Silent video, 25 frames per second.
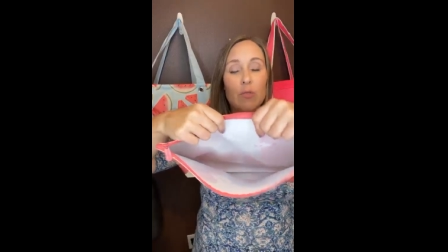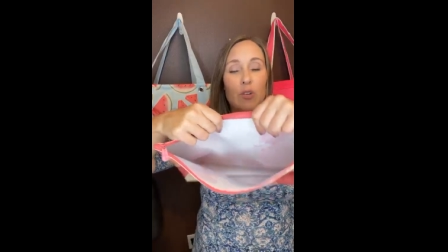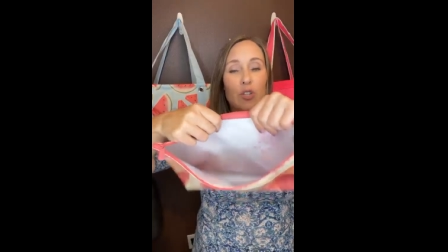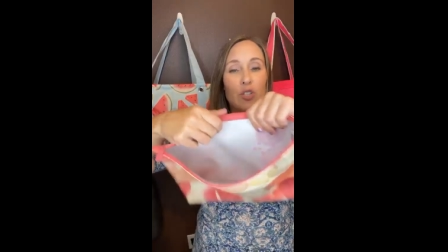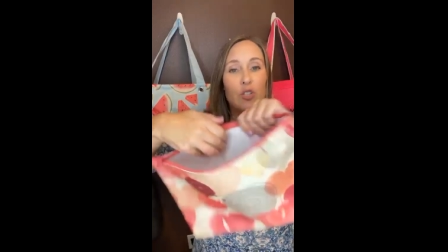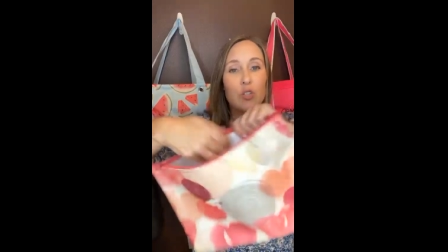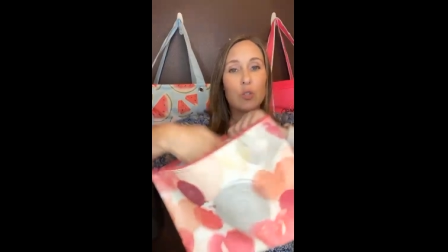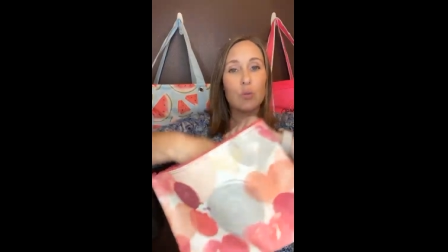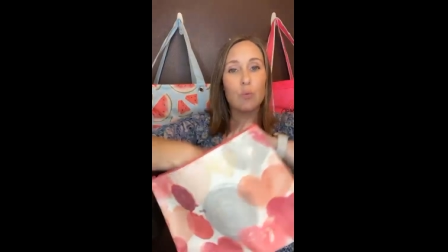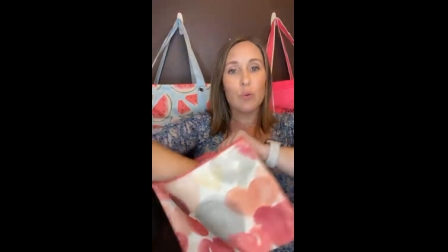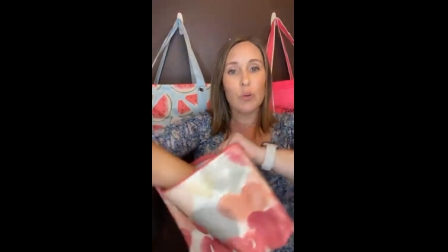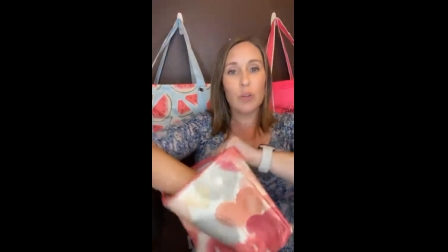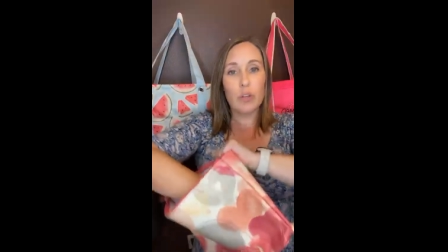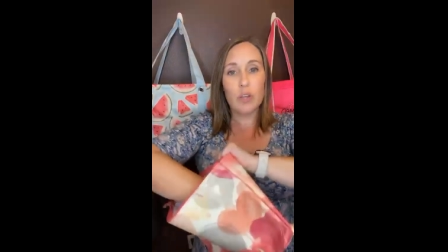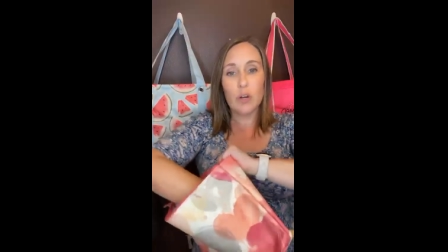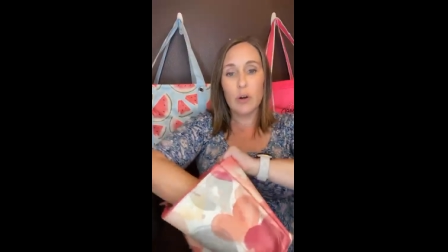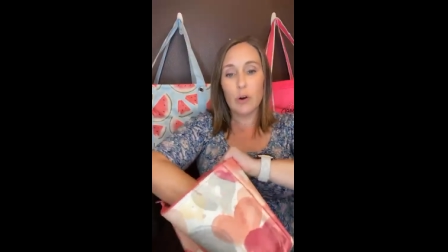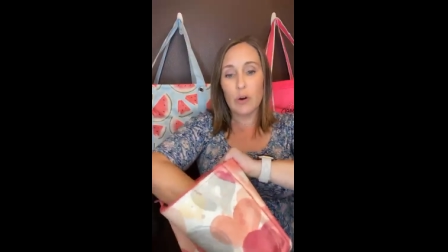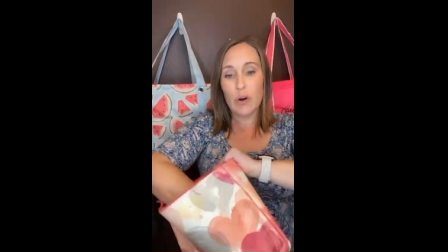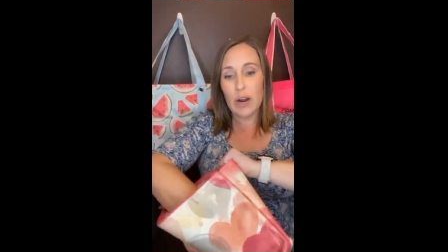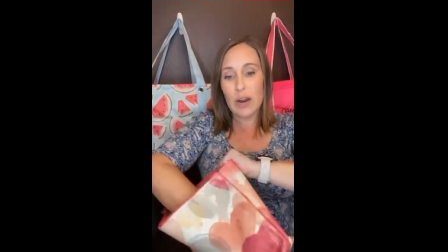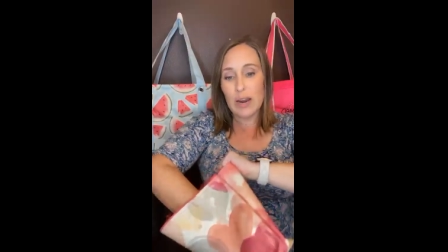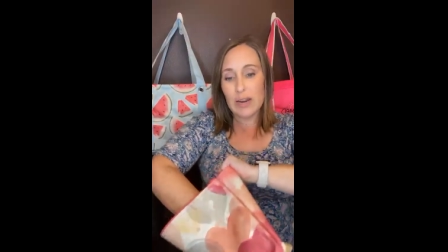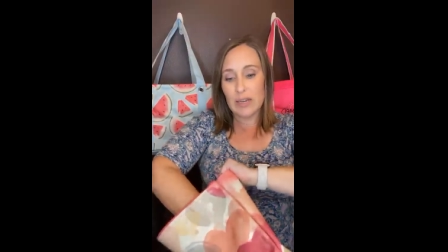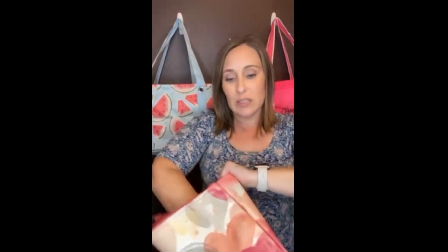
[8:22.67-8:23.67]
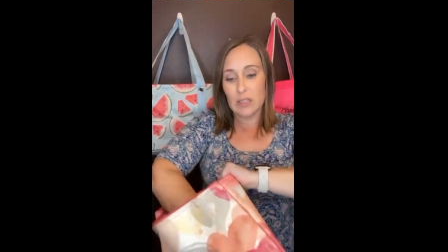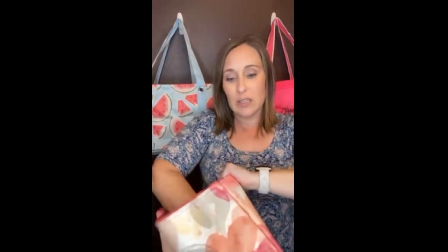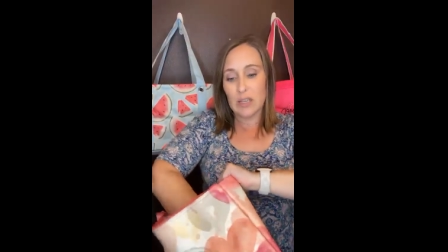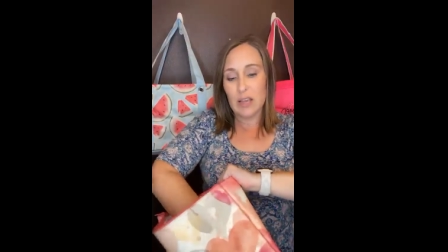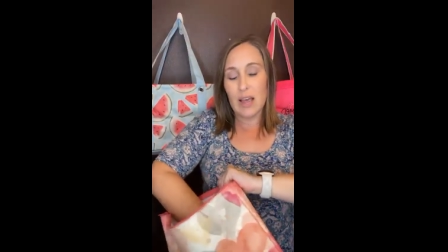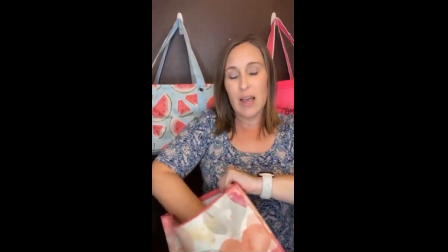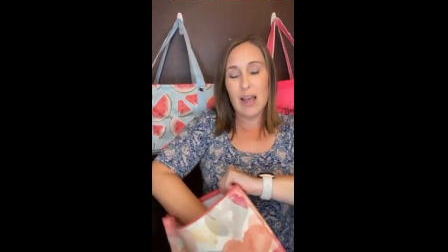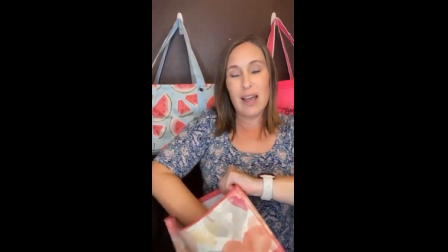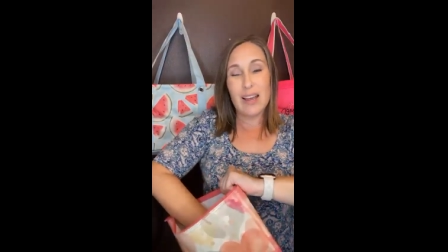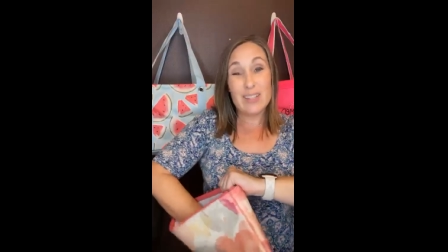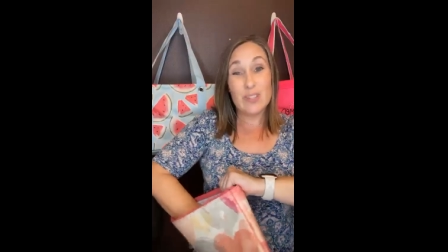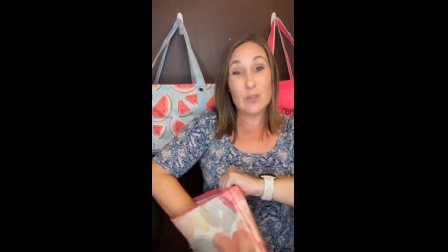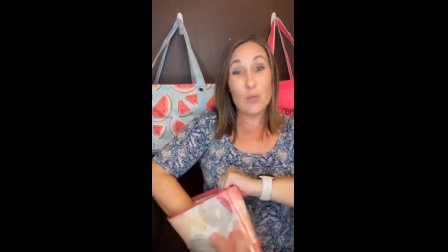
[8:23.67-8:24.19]
which is really great.
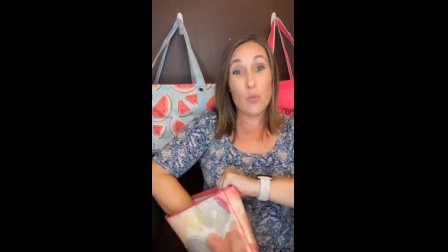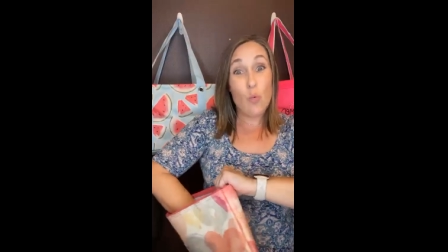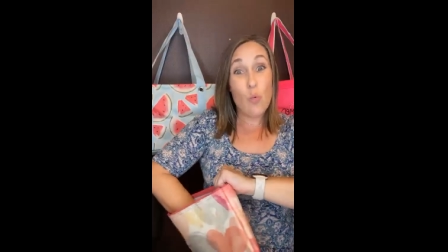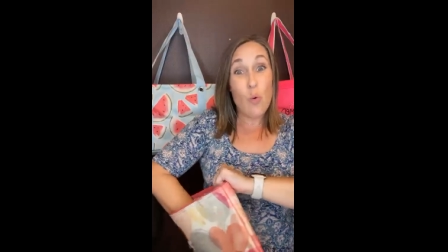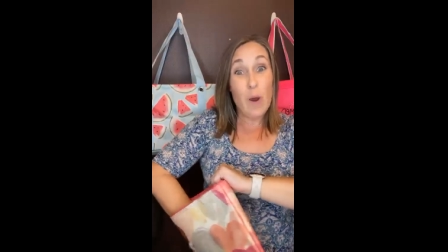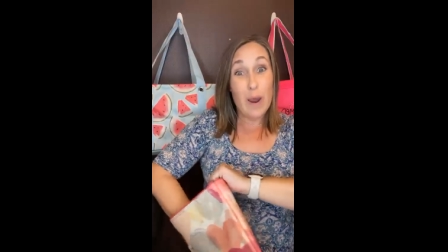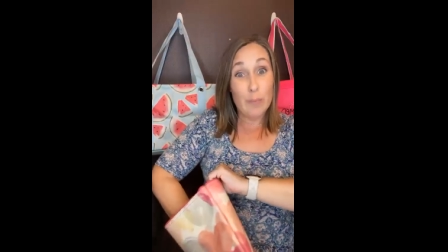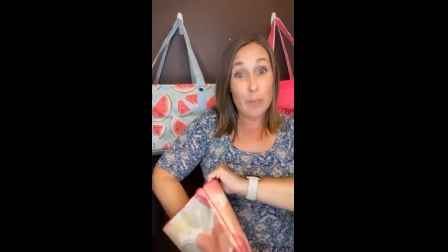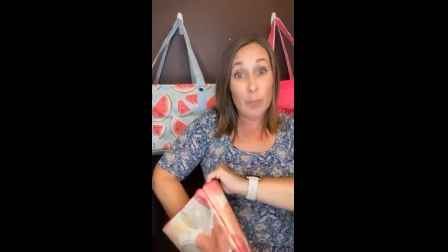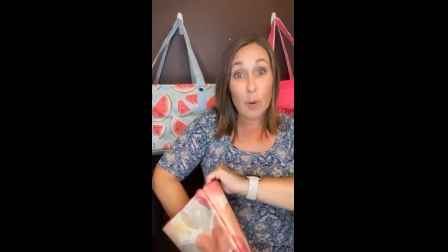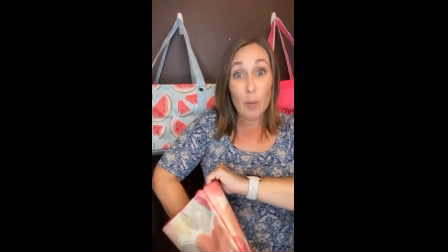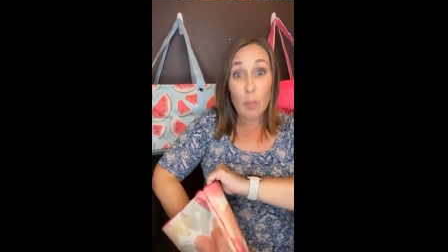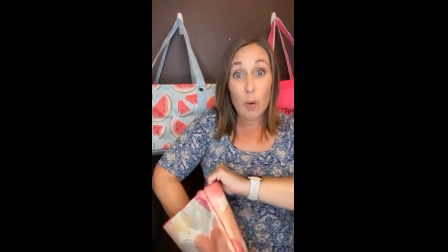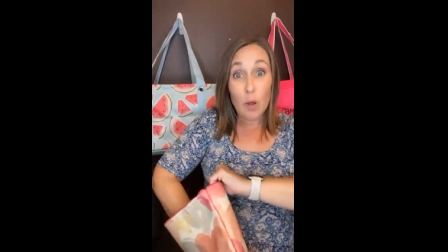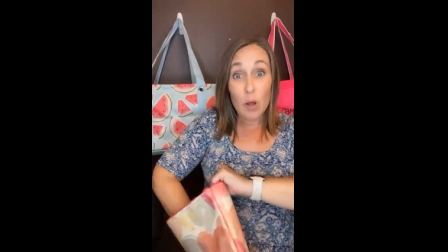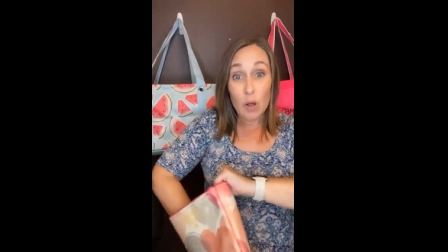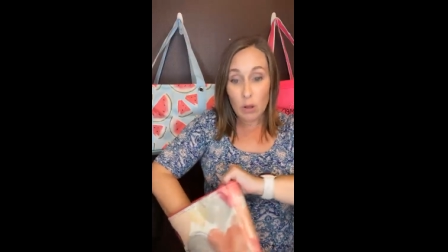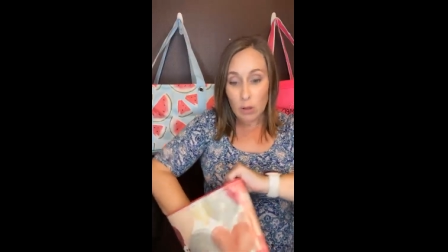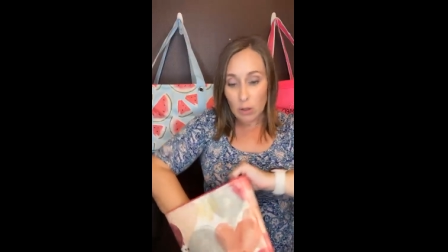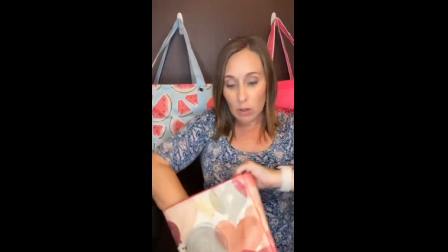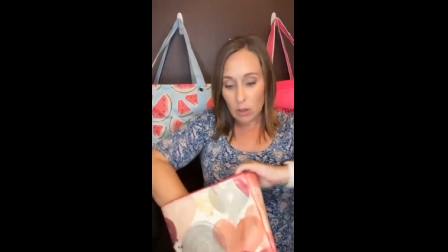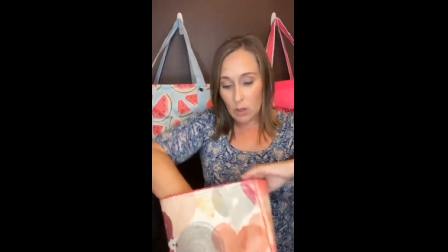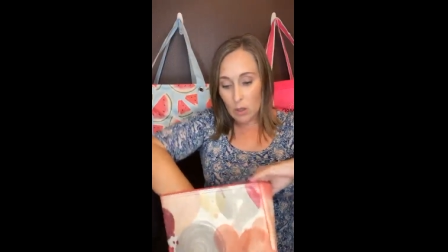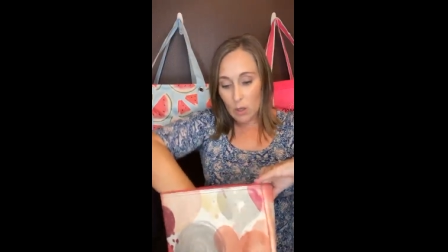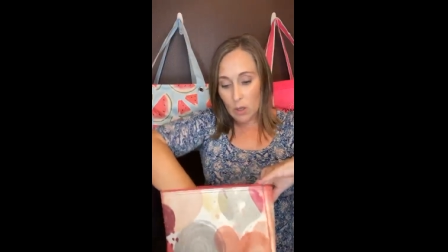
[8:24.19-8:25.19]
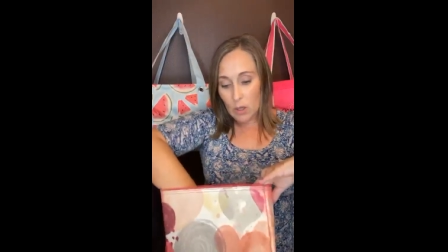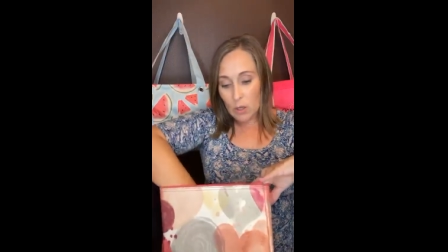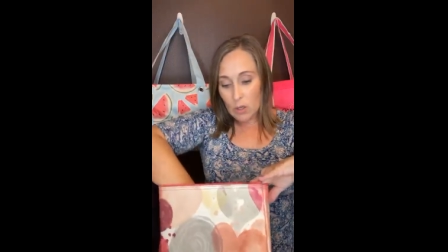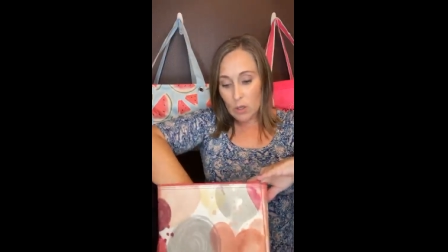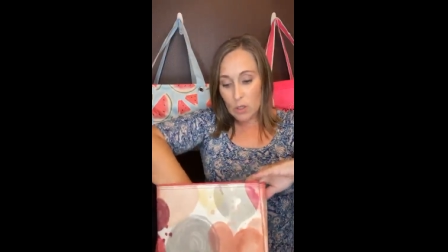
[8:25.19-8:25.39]
Uh, it's wipeable.